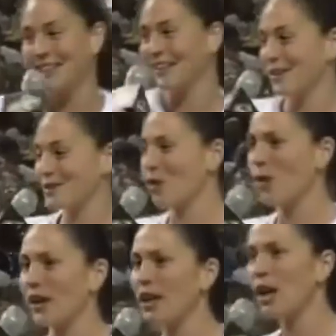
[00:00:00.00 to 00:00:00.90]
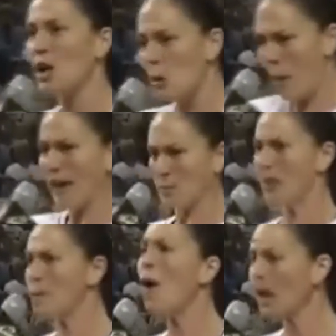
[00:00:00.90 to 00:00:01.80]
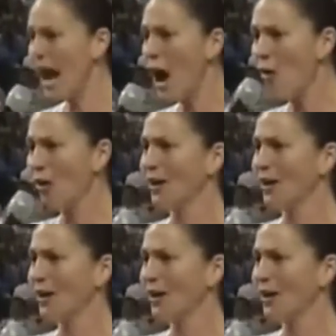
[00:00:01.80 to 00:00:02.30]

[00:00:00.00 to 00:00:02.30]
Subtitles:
There's Lauren. Can we pass me the ball now?